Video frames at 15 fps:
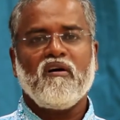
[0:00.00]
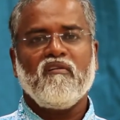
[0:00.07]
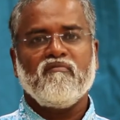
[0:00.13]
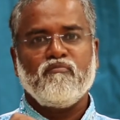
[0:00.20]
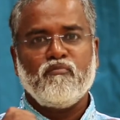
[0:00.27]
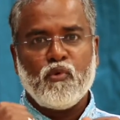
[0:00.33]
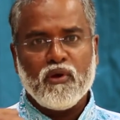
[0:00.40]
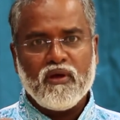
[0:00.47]

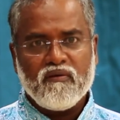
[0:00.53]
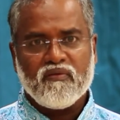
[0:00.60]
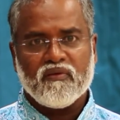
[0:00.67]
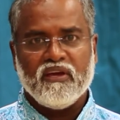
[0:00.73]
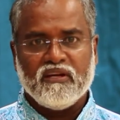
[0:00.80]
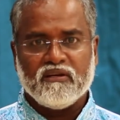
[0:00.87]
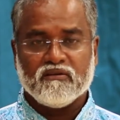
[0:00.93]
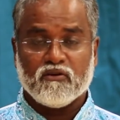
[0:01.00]
have breathed
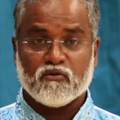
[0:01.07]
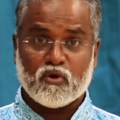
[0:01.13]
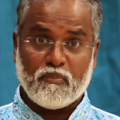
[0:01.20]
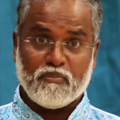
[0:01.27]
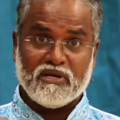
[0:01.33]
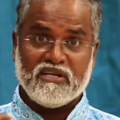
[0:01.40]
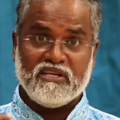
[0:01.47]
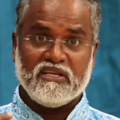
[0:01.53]
in
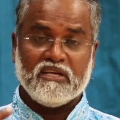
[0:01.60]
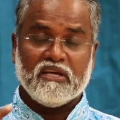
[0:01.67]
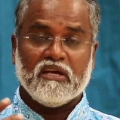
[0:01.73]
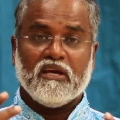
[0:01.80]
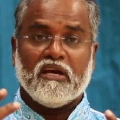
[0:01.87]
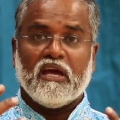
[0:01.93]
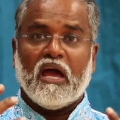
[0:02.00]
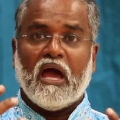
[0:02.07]
rapidly,
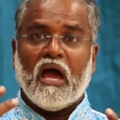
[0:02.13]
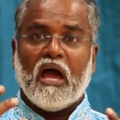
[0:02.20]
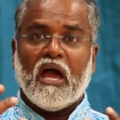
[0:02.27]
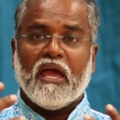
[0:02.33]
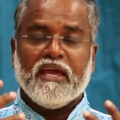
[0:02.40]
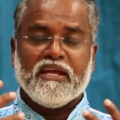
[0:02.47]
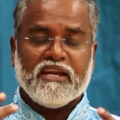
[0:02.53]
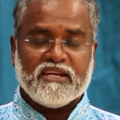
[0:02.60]

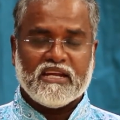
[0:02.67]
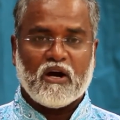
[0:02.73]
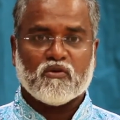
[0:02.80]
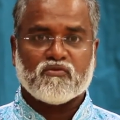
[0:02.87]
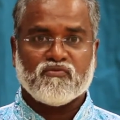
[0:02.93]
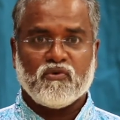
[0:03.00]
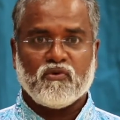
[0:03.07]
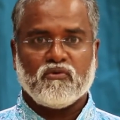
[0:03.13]
in and
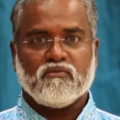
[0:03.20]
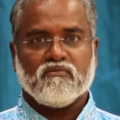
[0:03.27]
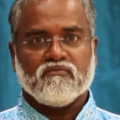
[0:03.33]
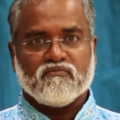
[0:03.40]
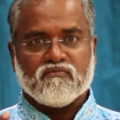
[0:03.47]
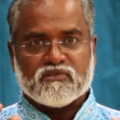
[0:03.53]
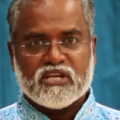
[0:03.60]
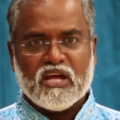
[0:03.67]
out for
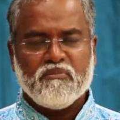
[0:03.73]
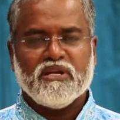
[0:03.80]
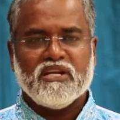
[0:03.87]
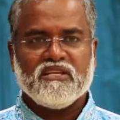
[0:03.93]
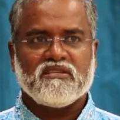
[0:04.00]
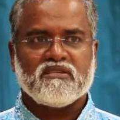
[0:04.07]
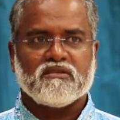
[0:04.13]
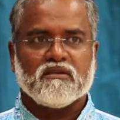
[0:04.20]
10
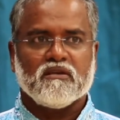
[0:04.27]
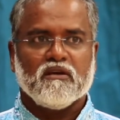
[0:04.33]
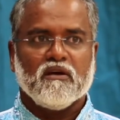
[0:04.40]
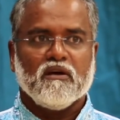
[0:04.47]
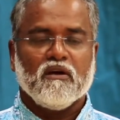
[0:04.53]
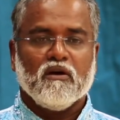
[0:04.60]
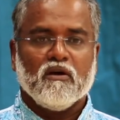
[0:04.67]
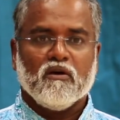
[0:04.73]
minutes,
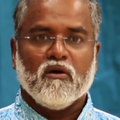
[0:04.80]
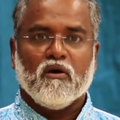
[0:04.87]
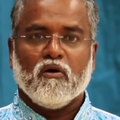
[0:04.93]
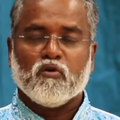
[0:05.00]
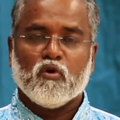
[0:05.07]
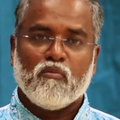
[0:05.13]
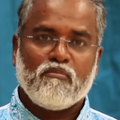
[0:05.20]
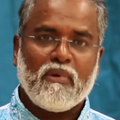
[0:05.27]

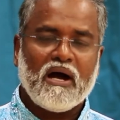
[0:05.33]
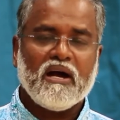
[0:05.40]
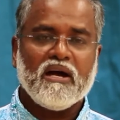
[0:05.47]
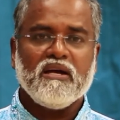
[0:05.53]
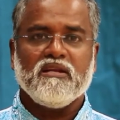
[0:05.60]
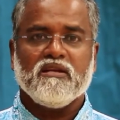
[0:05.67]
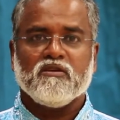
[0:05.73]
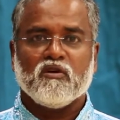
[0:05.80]
your
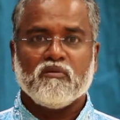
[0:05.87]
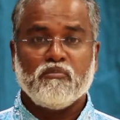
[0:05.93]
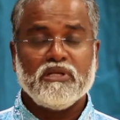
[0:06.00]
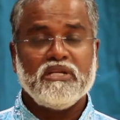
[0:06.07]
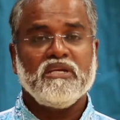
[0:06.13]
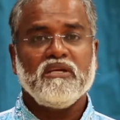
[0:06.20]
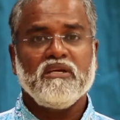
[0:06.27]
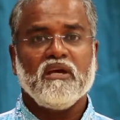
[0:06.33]
mind, your
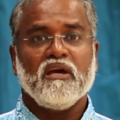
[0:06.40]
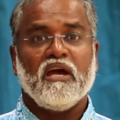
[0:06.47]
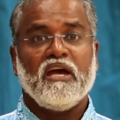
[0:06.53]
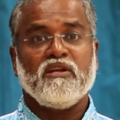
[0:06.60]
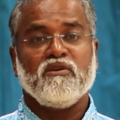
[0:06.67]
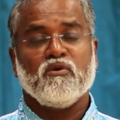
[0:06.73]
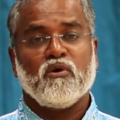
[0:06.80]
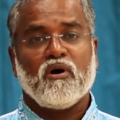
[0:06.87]
body,
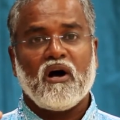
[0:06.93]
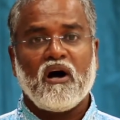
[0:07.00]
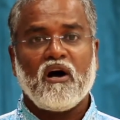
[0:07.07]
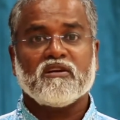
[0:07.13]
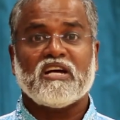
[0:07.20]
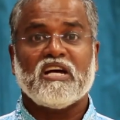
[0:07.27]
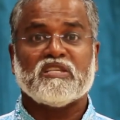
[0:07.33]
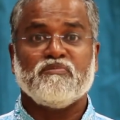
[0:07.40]
and your
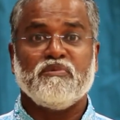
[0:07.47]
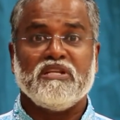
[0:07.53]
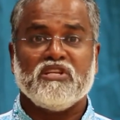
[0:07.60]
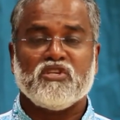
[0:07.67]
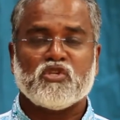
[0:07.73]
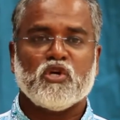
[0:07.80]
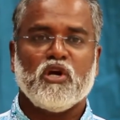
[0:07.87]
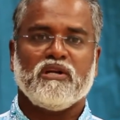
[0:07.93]
heart has
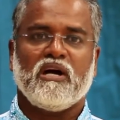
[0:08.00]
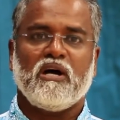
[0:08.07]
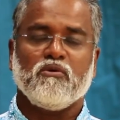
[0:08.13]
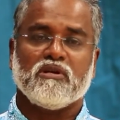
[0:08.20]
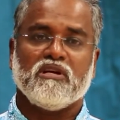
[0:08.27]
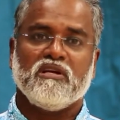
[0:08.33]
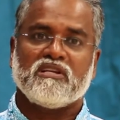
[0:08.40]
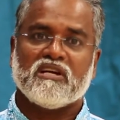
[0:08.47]
been churned
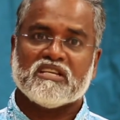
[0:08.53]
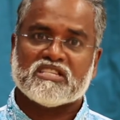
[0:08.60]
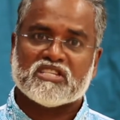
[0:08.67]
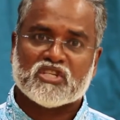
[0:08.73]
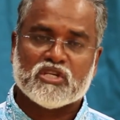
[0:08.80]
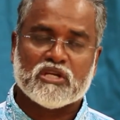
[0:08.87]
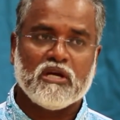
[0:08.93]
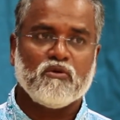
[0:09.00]
out. It has
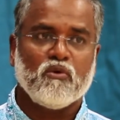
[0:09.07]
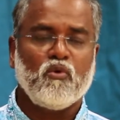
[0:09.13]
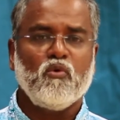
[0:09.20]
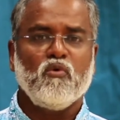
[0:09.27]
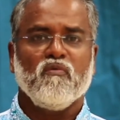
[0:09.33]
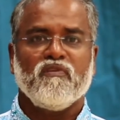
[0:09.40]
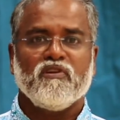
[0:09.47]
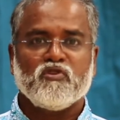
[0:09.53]
triggered
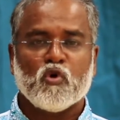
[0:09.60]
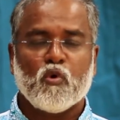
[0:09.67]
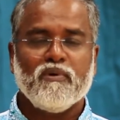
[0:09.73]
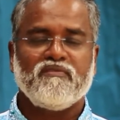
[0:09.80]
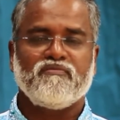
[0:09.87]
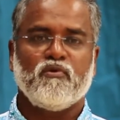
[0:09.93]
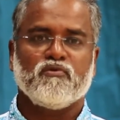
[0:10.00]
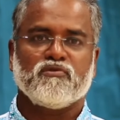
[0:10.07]
all the
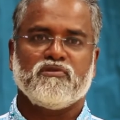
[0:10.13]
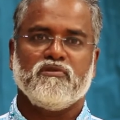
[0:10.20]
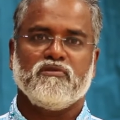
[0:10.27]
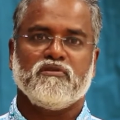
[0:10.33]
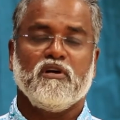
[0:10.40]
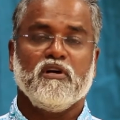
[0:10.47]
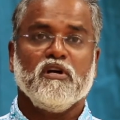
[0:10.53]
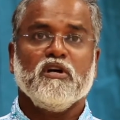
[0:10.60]
dormant forces.
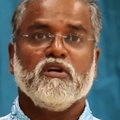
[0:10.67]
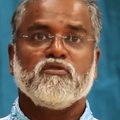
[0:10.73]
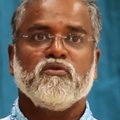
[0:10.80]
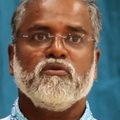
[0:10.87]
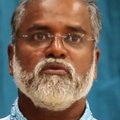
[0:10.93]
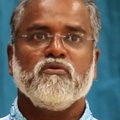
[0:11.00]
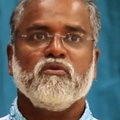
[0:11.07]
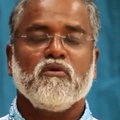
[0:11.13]

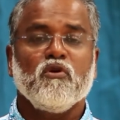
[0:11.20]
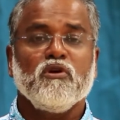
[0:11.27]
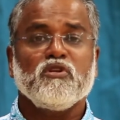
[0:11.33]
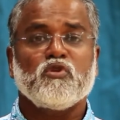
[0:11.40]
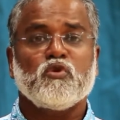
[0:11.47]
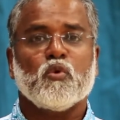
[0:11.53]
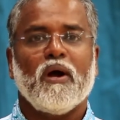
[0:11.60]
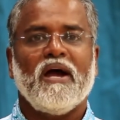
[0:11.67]
So you are
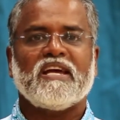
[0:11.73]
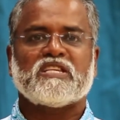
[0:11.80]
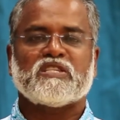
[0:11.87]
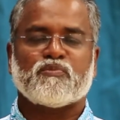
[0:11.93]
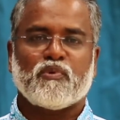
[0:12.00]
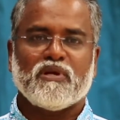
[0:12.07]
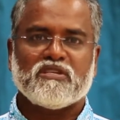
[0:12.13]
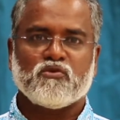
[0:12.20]
going to
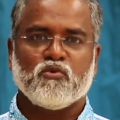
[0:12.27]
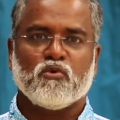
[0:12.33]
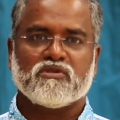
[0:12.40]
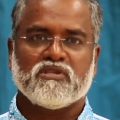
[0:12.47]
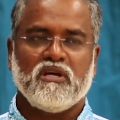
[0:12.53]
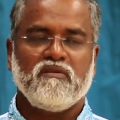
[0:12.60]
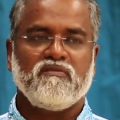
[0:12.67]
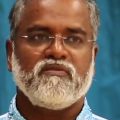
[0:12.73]
express
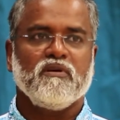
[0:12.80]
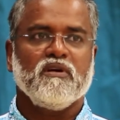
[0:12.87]
yourself,